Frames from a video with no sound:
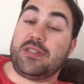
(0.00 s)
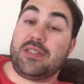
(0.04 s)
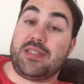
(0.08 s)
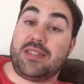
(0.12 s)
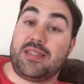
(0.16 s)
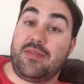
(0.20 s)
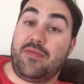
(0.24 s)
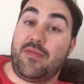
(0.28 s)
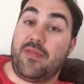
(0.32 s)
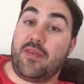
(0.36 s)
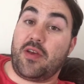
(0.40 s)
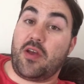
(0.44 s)

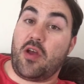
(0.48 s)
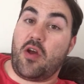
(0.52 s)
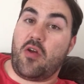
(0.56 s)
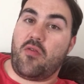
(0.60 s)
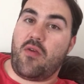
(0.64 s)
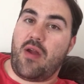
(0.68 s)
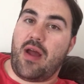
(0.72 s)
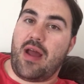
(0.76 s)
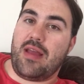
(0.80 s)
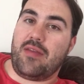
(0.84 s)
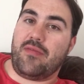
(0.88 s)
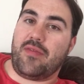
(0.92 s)
certificate
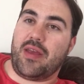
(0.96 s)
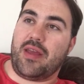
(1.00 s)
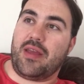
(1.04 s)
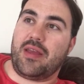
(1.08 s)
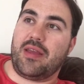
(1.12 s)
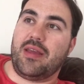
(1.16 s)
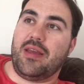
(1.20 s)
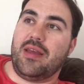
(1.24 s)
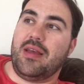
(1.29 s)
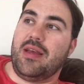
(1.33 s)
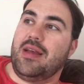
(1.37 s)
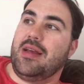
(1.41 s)
arriving.
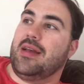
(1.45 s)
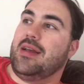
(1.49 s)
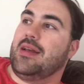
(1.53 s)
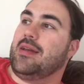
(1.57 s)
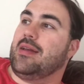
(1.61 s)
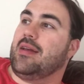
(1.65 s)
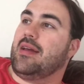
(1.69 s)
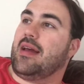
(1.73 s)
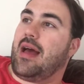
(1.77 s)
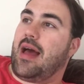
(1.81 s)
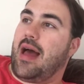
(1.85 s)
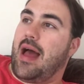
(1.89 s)

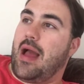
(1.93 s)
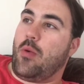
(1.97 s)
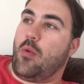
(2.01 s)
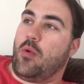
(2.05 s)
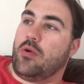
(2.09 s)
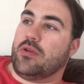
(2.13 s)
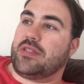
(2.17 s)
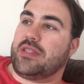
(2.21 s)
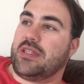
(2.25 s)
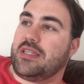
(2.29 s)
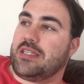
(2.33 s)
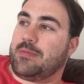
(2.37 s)
I
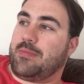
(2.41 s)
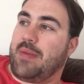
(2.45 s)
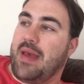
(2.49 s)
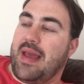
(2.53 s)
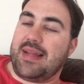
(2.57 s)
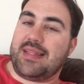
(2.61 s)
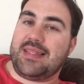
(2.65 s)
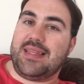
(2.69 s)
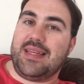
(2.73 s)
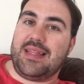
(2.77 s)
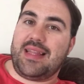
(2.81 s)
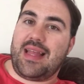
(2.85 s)
was
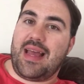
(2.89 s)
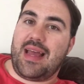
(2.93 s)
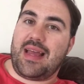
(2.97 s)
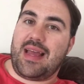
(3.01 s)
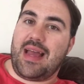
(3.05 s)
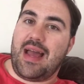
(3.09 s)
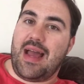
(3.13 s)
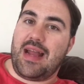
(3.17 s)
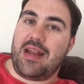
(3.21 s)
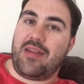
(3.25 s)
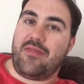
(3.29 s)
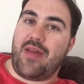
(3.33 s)
expecting that
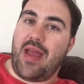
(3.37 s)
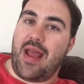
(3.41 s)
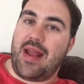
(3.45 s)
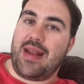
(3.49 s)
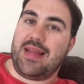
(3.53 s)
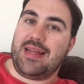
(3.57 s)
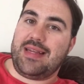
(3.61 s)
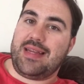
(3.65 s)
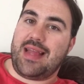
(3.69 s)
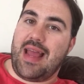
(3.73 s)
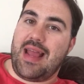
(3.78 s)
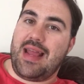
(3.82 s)
kind of
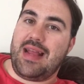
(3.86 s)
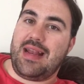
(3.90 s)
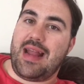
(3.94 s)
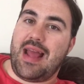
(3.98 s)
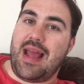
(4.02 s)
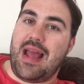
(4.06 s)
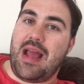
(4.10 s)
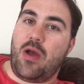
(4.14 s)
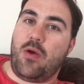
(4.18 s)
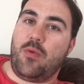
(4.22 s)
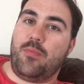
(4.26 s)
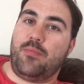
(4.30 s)
any day
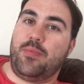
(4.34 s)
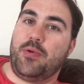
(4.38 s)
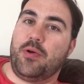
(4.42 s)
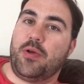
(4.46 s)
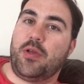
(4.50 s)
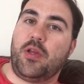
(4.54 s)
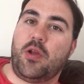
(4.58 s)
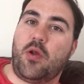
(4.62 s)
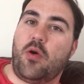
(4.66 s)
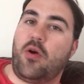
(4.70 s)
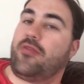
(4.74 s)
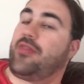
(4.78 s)
now,
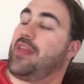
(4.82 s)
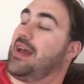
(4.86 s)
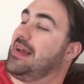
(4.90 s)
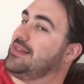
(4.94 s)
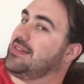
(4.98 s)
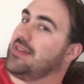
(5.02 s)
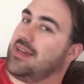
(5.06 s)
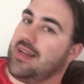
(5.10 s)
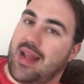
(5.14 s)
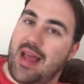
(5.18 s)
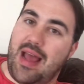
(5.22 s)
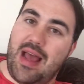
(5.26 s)
but you know what,
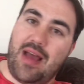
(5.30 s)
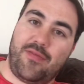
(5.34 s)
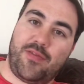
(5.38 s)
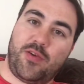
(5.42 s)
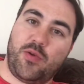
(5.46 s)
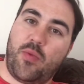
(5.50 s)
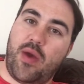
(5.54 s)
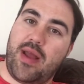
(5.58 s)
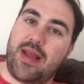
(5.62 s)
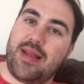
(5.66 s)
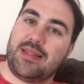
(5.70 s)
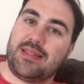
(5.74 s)
that's going to have
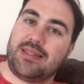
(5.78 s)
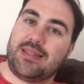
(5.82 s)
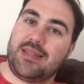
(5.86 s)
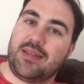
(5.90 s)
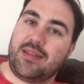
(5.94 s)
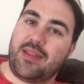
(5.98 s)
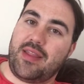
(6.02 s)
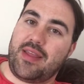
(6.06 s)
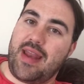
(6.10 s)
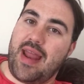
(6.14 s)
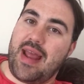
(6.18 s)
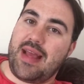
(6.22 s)
to wait
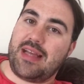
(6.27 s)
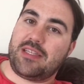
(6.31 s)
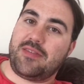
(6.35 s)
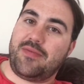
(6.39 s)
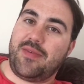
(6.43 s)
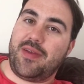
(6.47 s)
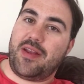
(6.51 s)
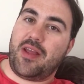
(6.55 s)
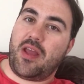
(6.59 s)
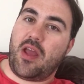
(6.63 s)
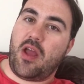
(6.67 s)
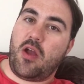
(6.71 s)
until the next
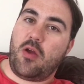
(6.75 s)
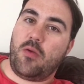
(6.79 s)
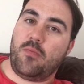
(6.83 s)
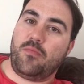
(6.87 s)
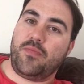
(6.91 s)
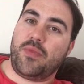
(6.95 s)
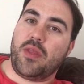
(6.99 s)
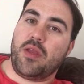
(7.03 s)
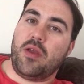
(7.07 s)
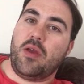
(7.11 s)
video.